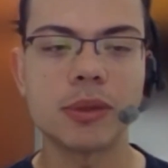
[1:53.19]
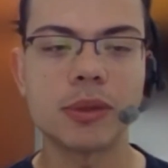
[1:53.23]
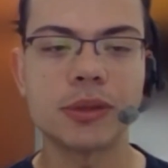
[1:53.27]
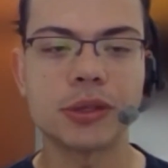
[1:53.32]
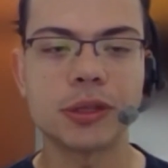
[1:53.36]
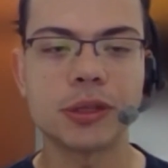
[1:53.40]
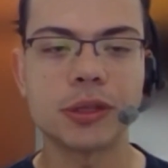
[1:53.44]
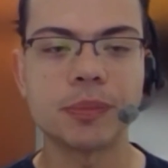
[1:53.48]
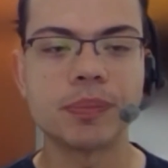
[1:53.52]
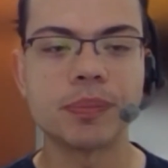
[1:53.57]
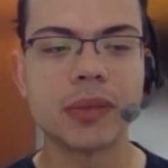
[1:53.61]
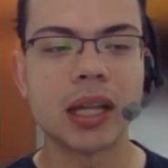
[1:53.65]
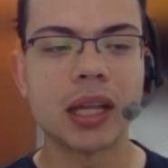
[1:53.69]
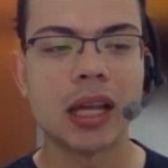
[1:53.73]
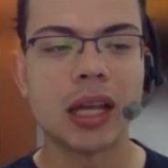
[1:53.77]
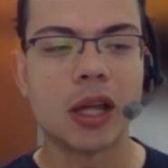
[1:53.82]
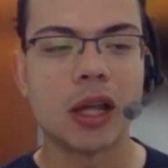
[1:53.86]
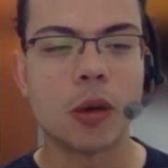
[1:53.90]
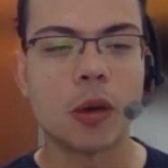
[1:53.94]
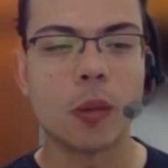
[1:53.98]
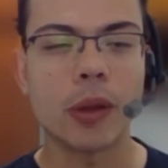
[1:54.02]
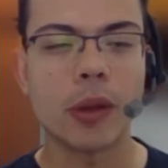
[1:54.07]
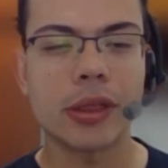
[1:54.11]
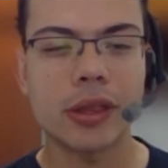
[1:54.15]
So
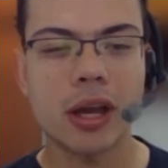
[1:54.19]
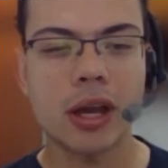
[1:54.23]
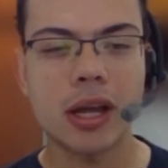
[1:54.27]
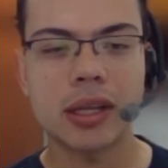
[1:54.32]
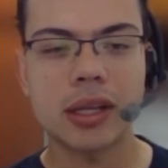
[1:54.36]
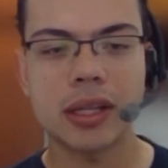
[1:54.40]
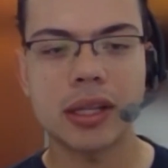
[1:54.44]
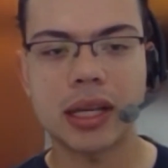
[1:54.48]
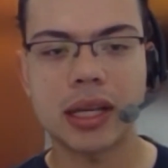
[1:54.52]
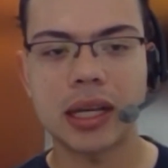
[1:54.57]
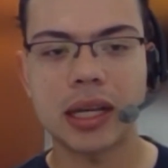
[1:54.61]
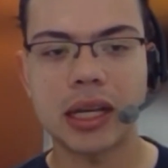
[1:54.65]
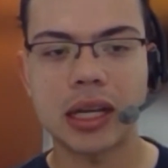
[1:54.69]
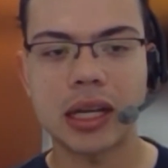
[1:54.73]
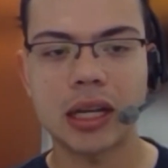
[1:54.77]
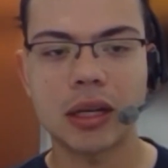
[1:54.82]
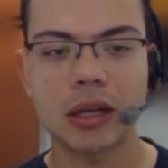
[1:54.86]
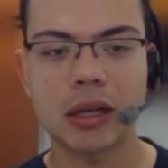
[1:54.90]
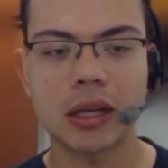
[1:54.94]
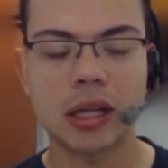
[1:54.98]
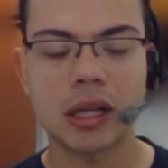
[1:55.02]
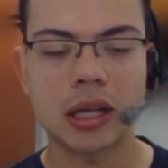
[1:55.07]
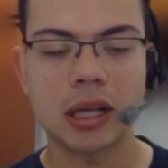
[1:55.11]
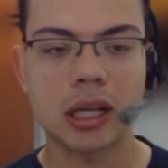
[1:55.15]
we thought that
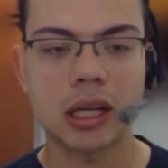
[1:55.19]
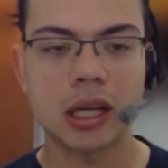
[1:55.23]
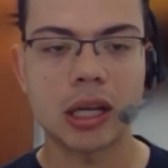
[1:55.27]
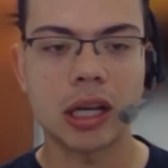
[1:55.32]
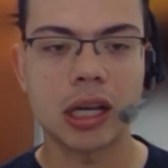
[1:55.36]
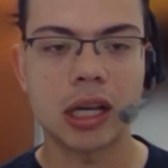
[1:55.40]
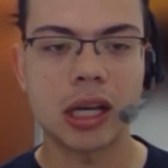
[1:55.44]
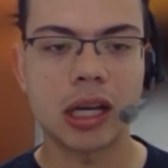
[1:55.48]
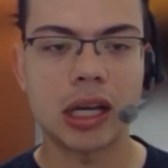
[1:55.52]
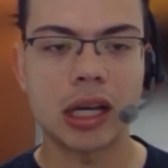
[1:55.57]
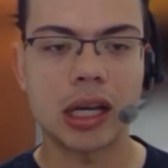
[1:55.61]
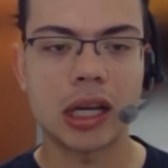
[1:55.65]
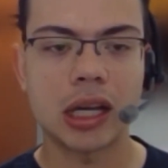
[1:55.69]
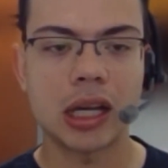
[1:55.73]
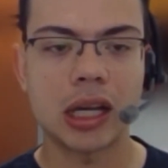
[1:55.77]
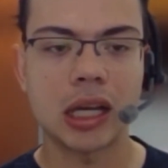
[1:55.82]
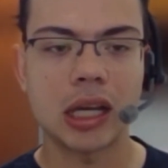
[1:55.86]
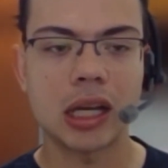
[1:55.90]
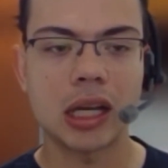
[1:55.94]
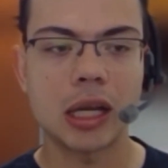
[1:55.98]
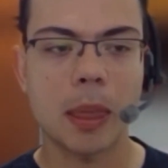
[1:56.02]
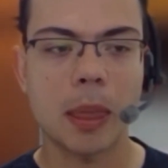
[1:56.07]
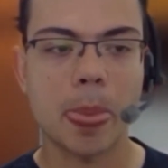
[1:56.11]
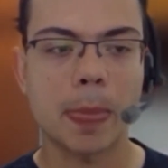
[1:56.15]

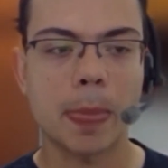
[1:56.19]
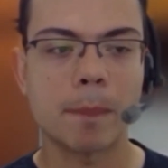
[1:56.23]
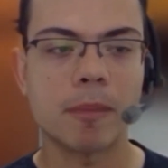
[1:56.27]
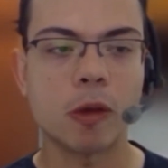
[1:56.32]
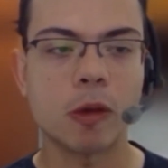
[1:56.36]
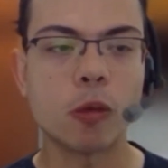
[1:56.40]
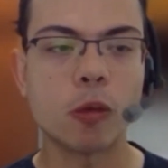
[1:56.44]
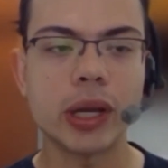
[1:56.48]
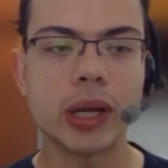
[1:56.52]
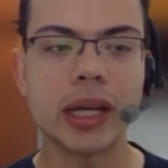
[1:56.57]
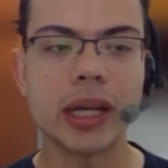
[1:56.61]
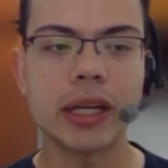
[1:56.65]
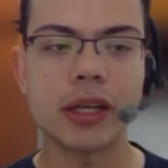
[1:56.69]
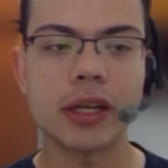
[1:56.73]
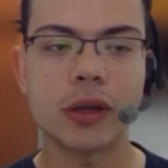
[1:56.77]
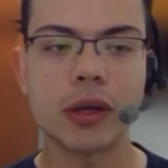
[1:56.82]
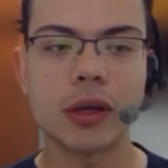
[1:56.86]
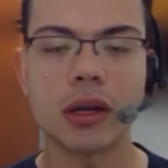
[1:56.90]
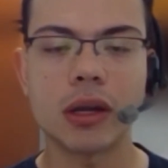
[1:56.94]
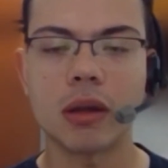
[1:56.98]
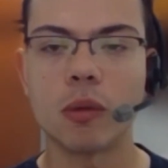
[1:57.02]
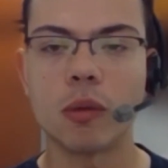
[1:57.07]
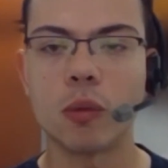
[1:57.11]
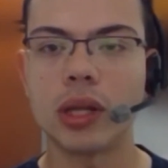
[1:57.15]
uh, wind
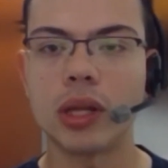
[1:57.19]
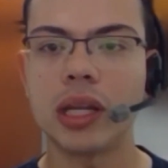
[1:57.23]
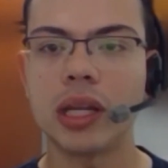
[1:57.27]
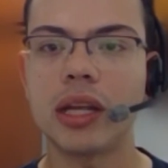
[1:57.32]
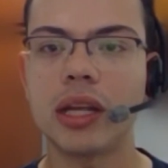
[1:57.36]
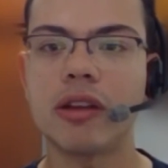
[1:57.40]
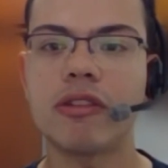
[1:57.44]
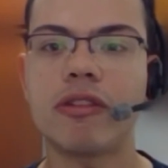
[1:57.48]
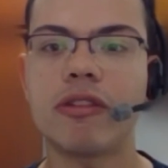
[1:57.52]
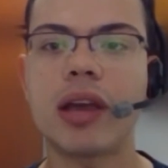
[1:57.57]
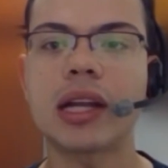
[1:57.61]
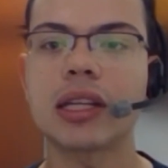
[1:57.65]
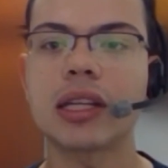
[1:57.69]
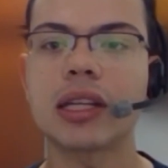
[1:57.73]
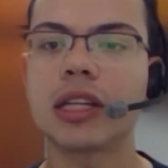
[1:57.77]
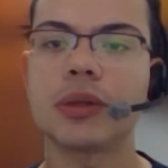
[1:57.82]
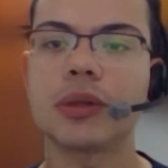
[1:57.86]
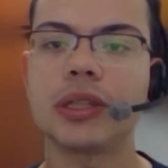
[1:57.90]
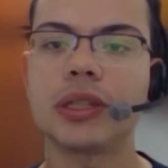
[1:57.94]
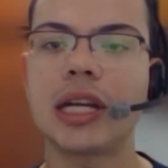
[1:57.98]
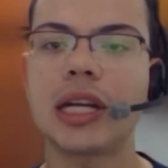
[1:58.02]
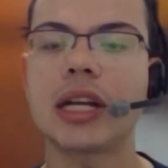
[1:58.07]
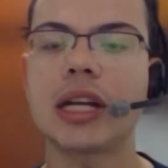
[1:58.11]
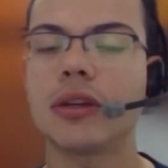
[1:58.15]
could really affect the
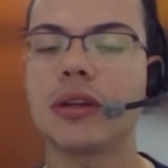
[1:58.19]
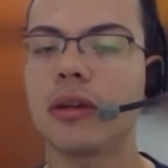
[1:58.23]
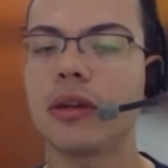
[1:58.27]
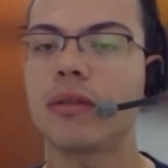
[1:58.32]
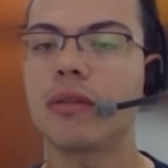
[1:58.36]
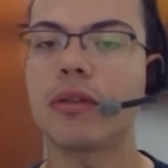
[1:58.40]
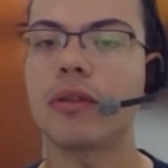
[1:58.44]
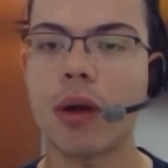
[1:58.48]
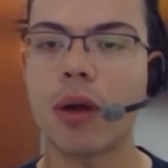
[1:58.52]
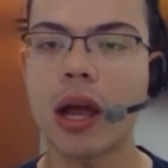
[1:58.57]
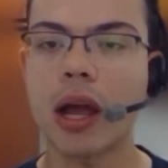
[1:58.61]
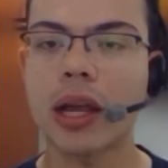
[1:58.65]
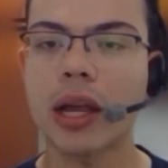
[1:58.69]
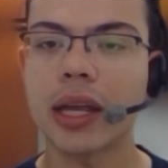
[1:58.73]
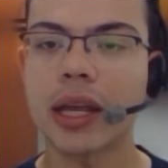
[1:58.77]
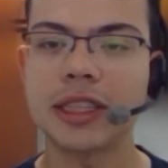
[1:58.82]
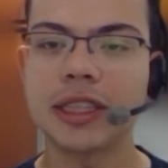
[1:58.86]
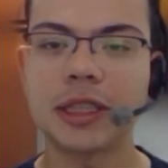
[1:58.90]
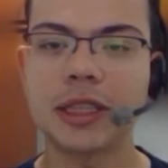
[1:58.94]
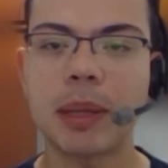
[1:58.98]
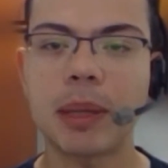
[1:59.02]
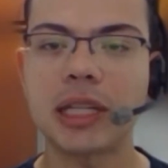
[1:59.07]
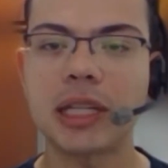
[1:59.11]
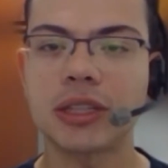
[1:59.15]
trajectory of a rocket,
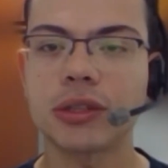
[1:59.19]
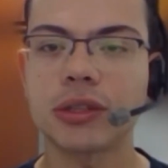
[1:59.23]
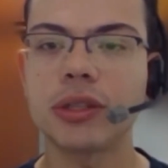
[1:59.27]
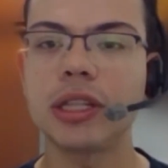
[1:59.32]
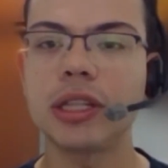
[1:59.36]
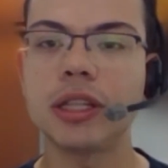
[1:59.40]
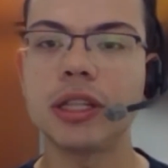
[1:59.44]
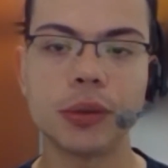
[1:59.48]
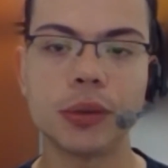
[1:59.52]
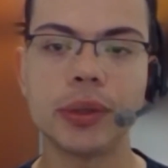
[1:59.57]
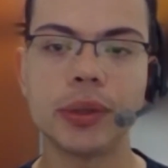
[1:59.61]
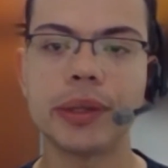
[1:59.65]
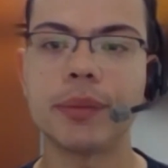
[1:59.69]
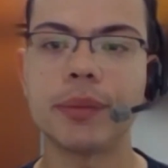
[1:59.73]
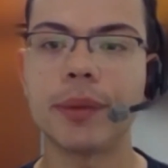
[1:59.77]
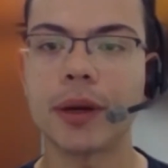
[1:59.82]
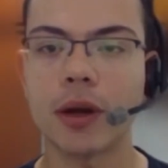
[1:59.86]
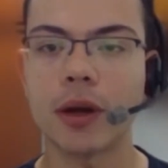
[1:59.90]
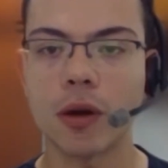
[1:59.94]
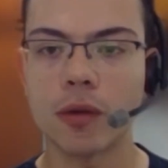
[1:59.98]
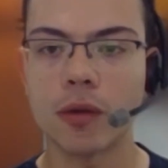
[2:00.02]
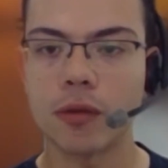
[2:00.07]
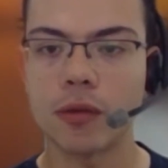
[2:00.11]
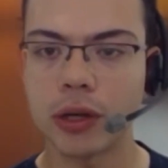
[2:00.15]
especially during a
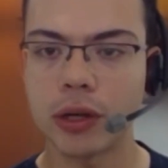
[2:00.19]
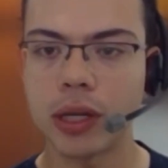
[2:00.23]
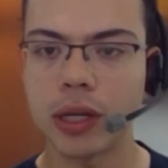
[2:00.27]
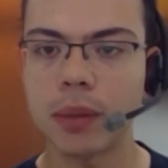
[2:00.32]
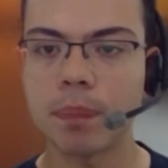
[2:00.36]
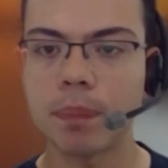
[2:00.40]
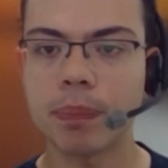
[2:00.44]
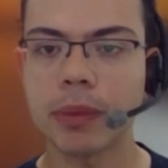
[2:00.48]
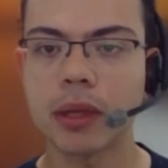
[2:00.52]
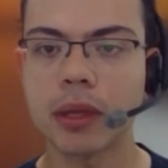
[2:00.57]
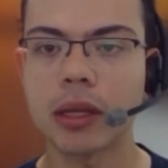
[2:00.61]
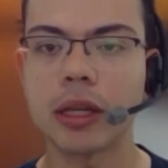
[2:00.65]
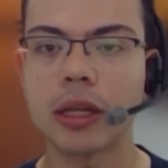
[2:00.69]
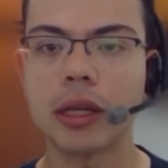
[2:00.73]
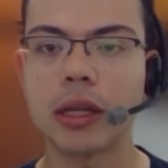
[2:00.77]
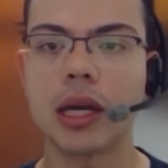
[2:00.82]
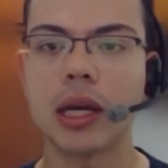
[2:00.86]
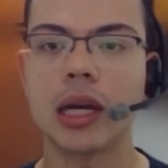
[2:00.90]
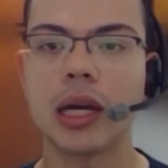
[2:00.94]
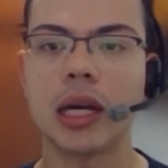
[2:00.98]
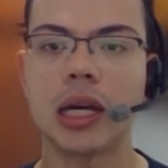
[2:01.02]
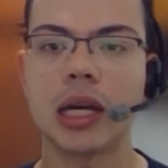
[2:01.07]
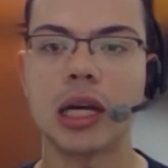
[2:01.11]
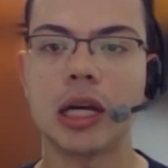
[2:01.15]
recovery
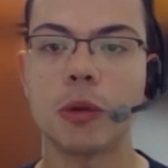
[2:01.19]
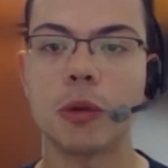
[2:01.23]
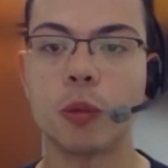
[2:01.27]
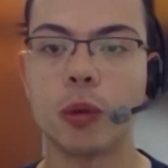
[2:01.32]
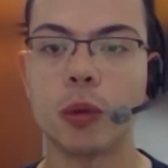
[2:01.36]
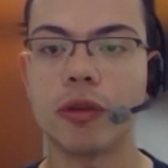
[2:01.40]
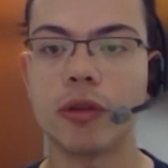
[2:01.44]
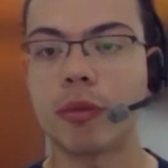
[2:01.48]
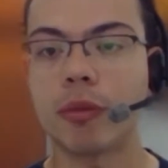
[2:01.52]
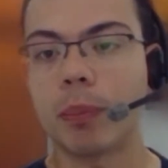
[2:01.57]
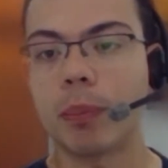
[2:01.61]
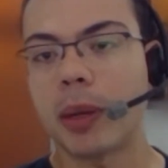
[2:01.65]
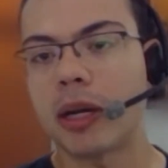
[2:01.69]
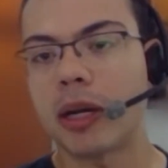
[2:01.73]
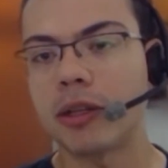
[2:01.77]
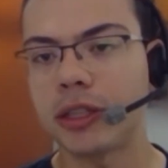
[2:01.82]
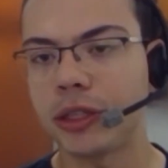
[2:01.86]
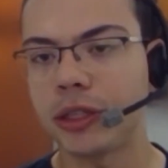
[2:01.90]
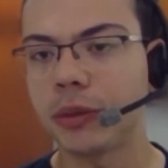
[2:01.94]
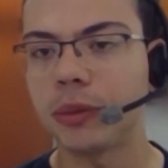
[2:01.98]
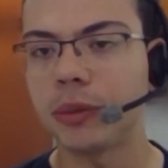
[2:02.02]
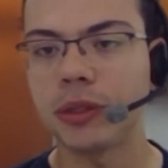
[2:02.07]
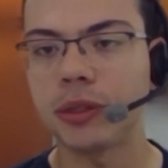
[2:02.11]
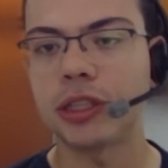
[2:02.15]
with a
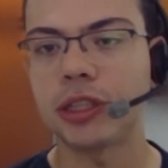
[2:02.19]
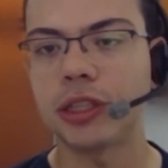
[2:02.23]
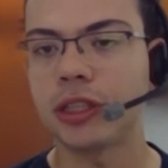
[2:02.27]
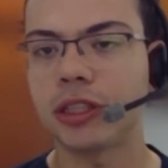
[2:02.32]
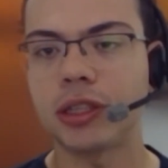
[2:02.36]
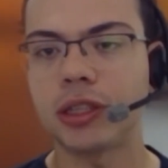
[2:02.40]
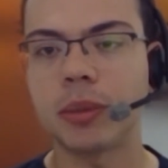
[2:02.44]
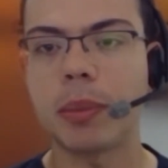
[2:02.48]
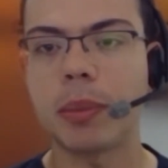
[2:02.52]
parachute, such as the